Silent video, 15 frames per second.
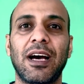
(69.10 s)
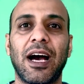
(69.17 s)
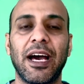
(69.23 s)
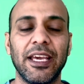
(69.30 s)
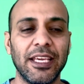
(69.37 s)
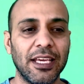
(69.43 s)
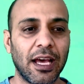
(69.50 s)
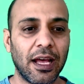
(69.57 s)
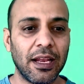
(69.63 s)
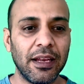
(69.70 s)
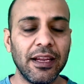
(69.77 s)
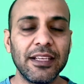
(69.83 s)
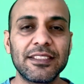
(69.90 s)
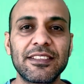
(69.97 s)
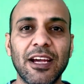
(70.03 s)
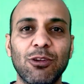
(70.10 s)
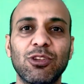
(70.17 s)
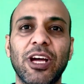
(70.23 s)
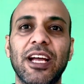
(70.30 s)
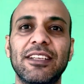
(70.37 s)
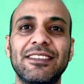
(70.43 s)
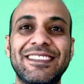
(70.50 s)
I list down
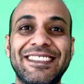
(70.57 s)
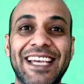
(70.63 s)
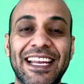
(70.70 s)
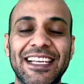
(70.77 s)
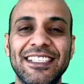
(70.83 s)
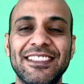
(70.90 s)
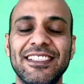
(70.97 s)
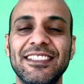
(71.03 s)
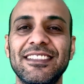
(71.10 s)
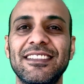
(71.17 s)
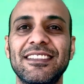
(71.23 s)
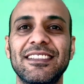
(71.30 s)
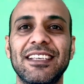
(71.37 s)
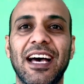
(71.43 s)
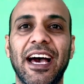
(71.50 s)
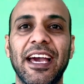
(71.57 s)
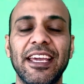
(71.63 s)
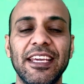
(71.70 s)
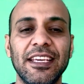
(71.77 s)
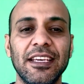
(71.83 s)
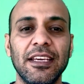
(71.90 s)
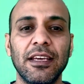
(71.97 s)
the challenges.
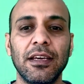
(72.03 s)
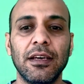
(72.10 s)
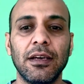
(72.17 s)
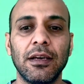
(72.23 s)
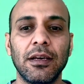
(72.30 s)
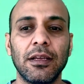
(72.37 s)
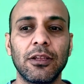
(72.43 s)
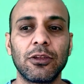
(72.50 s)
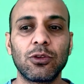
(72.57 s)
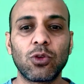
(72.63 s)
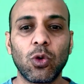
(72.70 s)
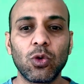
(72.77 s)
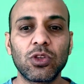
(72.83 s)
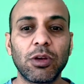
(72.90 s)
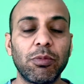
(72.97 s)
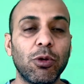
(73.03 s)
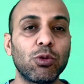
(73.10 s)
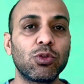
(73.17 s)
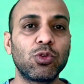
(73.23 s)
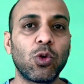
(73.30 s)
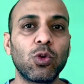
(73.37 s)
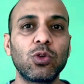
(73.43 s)
I thought
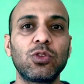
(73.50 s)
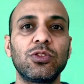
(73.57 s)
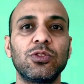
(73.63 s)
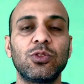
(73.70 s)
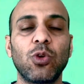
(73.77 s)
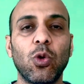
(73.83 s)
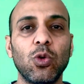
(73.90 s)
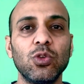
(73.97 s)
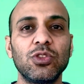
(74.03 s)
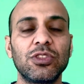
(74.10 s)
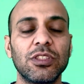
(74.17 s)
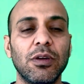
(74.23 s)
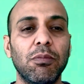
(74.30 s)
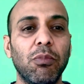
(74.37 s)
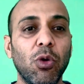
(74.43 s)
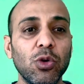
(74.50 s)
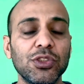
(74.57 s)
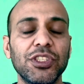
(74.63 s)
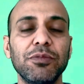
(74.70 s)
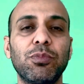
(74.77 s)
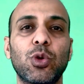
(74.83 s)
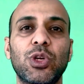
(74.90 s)
about those
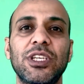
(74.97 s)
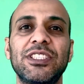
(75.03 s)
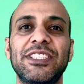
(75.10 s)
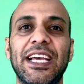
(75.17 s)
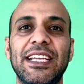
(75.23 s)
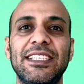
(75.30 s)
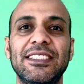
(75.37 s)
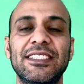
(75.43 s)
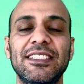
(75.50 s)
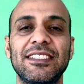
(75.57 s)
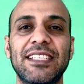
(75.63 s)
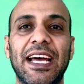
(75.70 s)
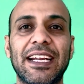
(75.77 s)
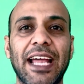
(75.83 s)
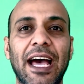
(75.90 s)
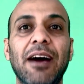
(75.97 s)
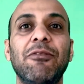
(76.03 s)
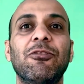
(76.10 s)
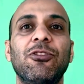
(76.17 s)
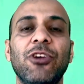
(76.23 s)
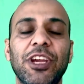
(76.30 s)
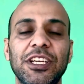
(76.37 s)
most important challenges that
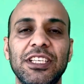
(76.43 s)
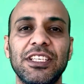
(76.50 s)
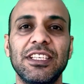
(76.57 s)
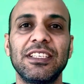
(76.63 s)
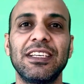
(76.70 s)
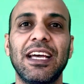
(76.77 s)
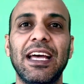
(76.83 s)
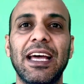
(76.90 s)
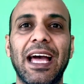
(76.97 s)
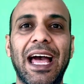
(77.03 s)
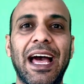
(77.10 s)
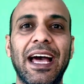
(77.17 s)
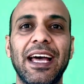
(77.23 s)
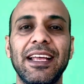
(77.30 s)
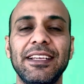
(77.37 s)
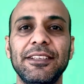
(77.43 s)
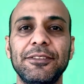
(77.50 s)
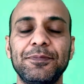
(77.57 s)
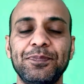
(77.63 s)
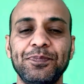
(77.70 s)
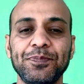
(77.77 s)
I'm facing, and